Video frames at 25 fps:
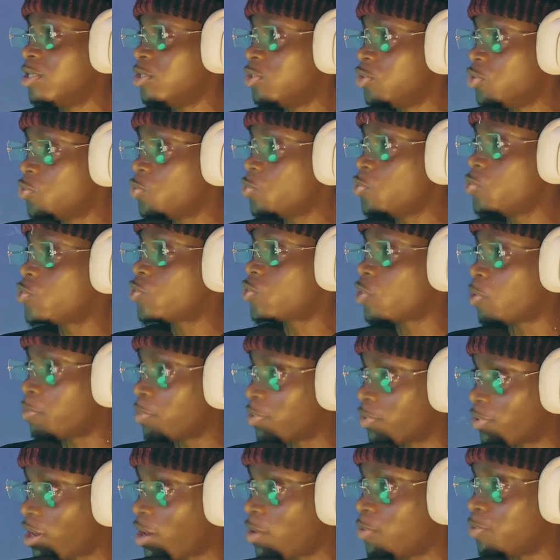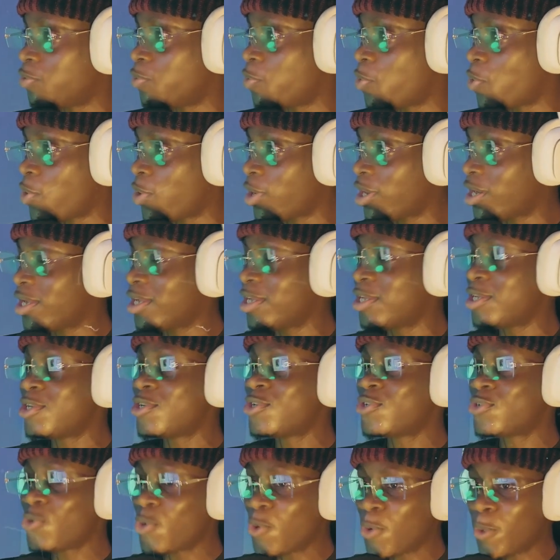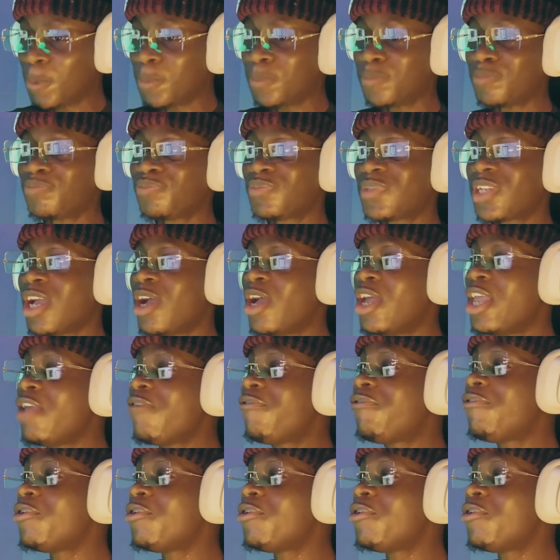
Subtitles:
do some groundwork. So if you